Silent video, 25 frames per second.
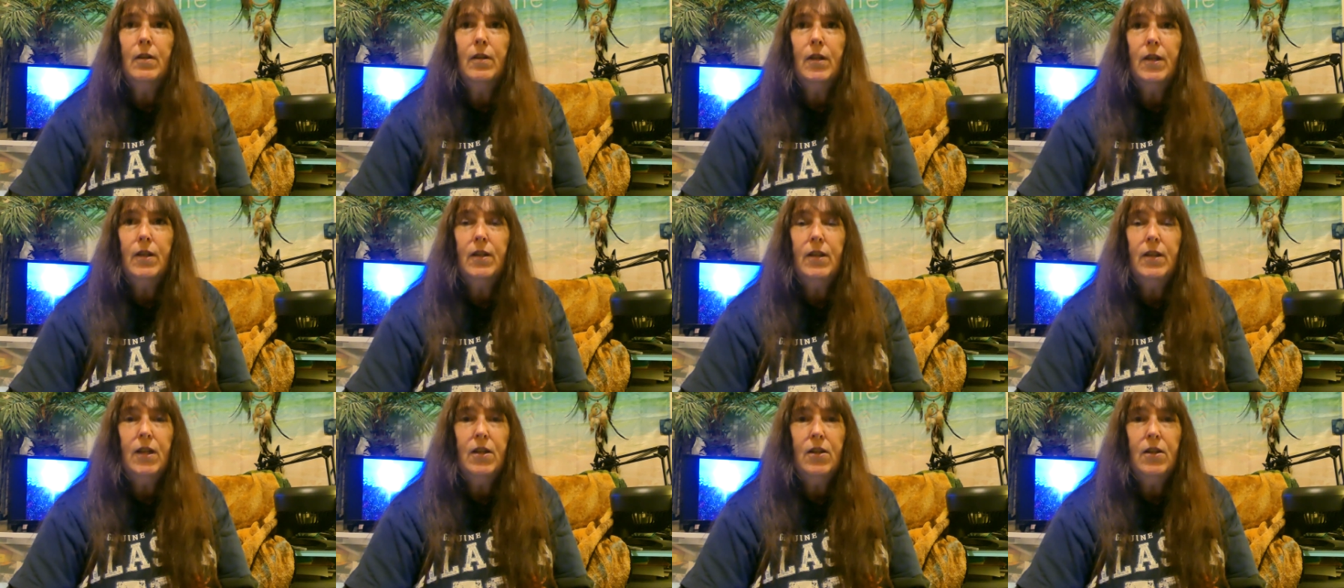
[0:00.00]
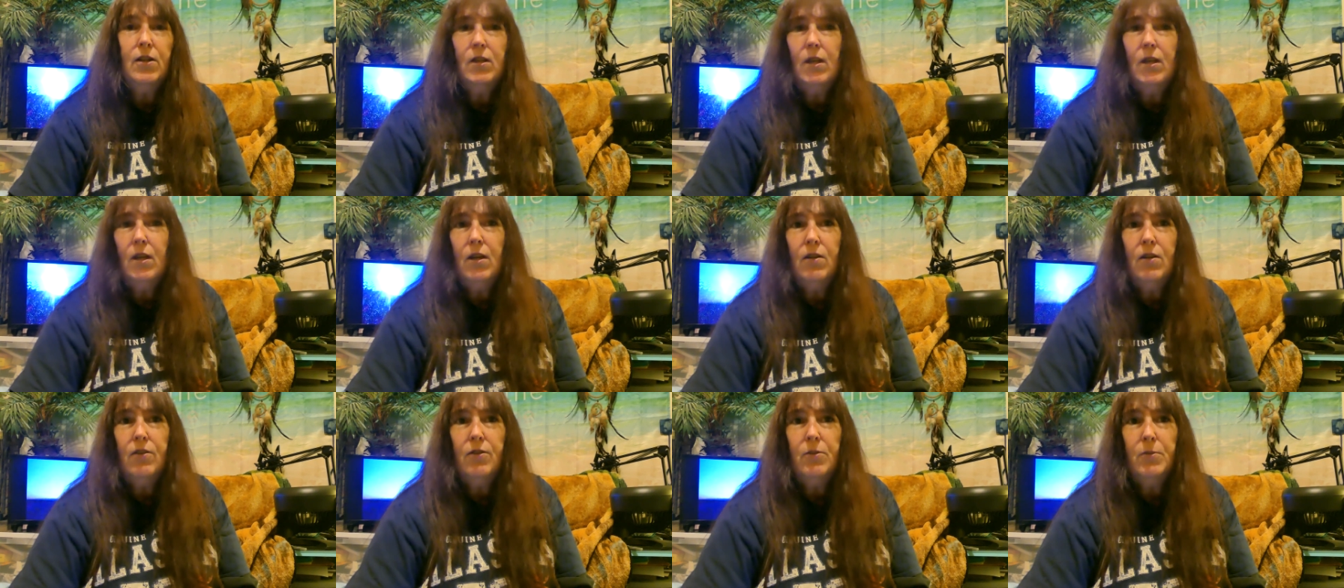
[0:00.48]
I take good
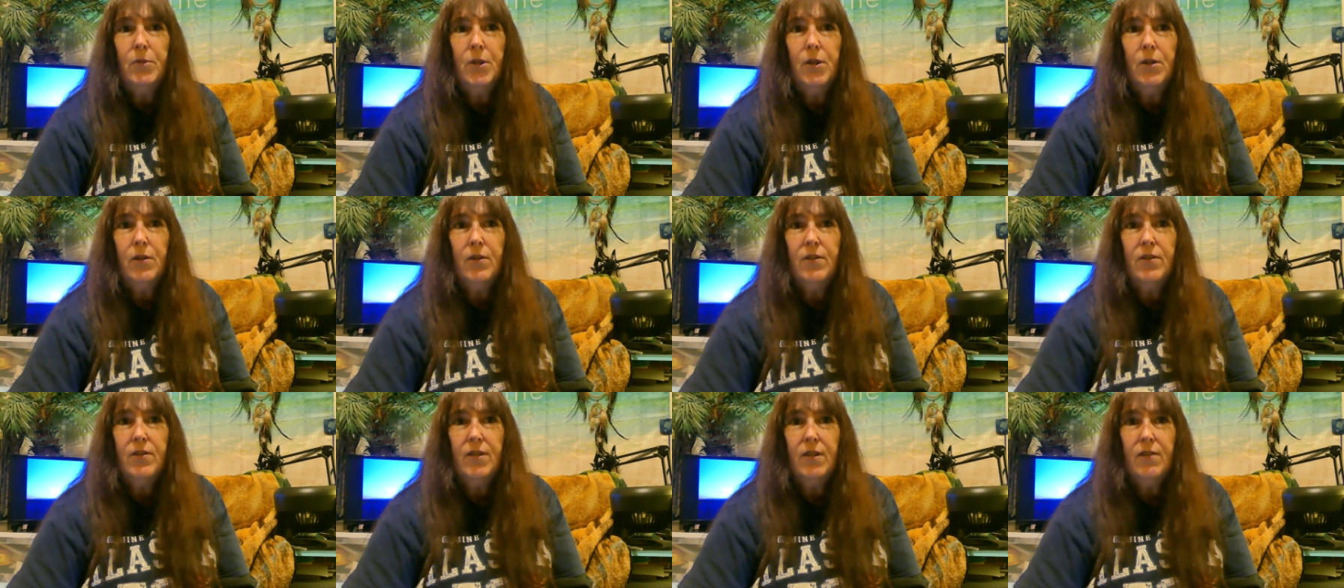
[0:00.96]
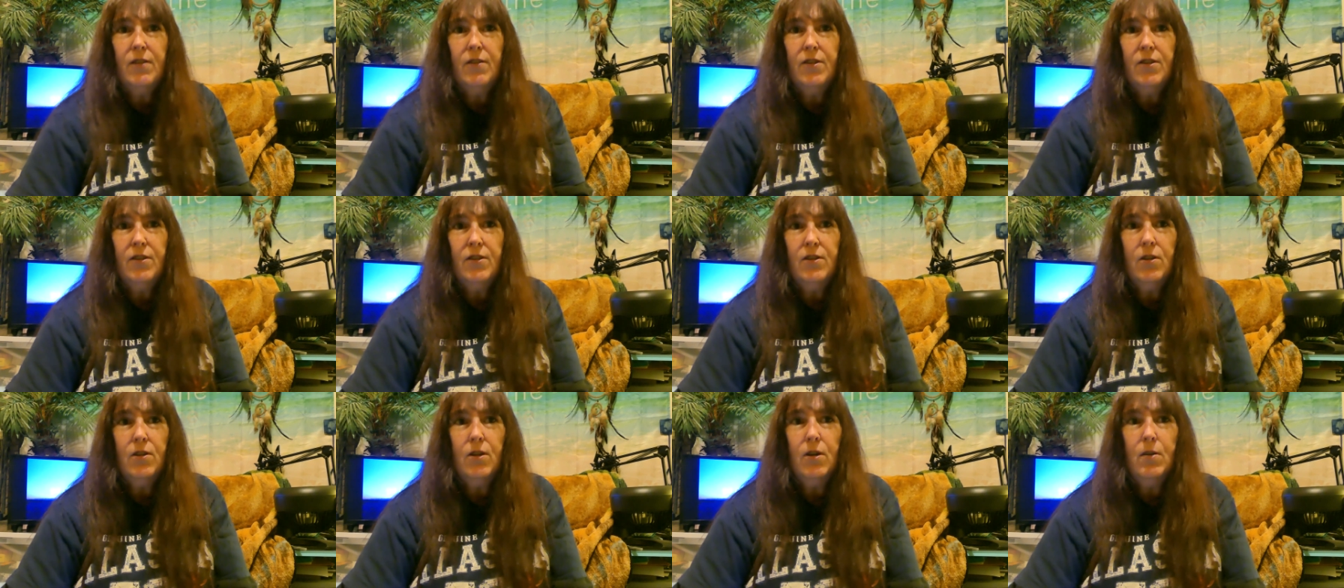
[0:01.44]
care of them there at the
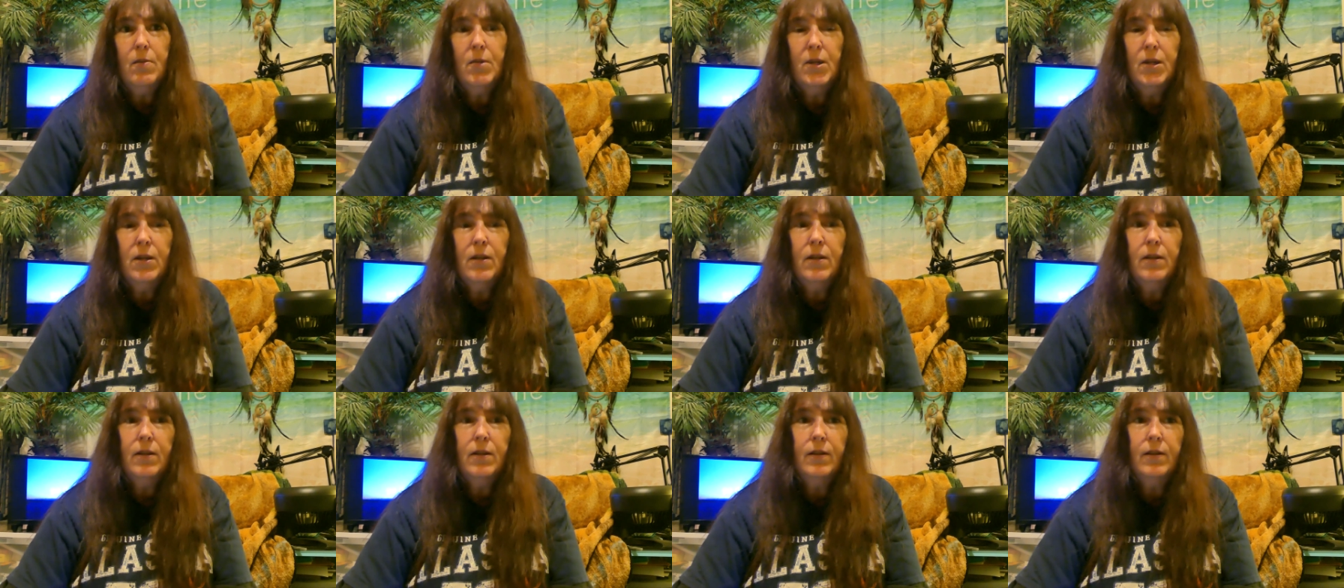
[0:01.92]
Salvation Army.